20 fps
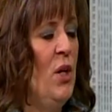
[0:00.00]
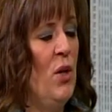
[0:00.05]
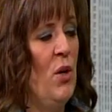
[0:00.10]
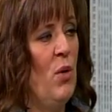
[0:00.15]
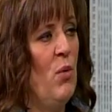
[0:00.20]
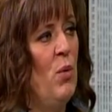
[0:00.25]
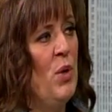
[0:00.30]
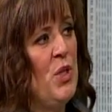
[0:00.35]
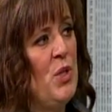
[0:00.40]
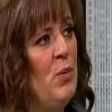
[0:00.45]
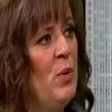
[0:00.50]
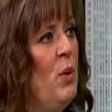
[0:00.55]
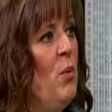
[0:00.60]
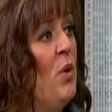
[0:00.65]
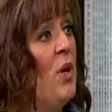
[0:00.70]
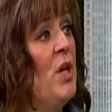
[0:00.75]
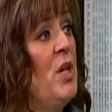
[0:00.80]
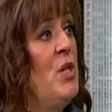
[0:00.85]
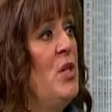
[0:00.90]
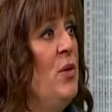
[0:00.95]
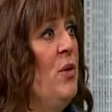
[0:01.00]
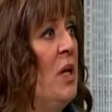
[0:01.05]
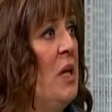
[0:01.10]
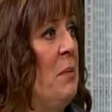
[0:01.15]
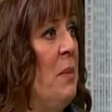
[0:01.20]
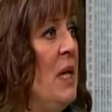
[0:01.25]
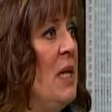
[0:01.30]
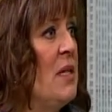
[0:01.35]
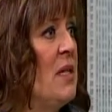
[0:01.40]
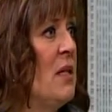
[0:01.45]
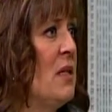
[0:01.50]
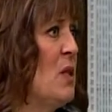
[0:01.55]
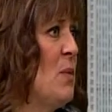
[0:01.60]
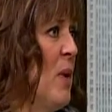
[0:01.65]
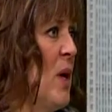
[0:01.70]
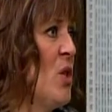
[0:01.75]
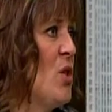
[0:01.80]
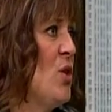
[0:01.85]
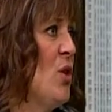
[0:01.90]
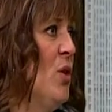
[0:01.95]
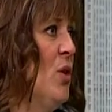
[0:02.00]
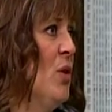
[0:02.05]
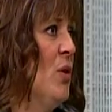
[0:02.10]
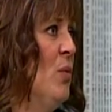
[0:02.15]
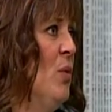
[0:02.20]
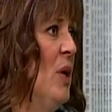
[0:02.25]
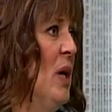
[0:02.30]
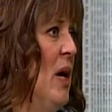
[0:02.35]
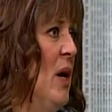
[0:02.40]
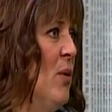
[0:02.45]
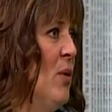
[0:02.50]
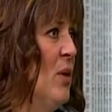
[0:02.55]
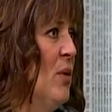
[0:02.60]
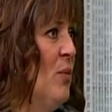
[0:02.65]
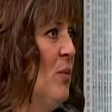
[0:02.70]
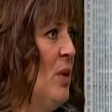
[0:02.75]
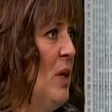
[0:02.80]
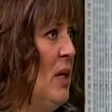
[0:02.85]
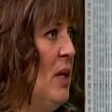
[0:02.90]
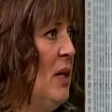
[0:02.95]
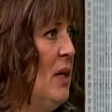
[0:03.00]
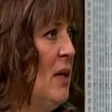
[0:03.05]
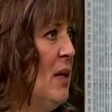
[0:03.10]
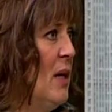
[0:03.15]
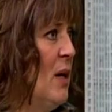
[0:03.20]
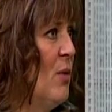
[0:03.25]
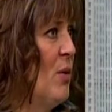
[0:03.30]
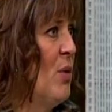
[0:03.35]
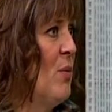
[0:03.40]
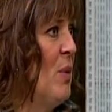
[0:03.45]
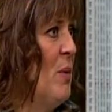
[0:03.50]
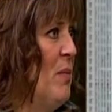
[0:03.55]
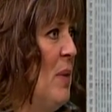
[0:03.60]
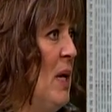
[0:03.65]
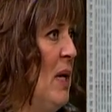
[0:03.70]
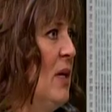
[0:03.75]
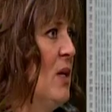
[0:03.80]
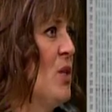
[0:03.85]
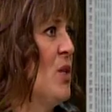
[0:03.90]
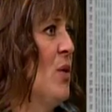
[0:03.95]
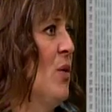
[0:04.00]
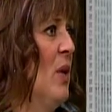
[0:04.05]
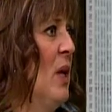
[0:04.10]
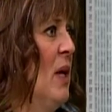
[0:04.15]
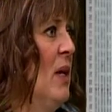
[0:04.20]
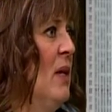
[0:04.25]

what do we want to do that makes it special, or how can we make it so that